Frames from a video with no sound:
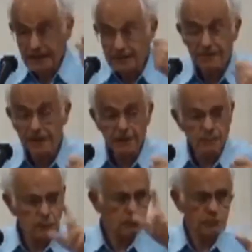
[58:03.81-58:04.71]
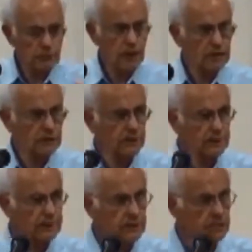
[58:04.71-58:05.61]
10 seconds, which is a lot
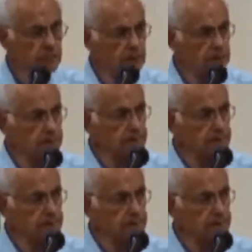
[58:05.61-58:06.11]
in the cinema.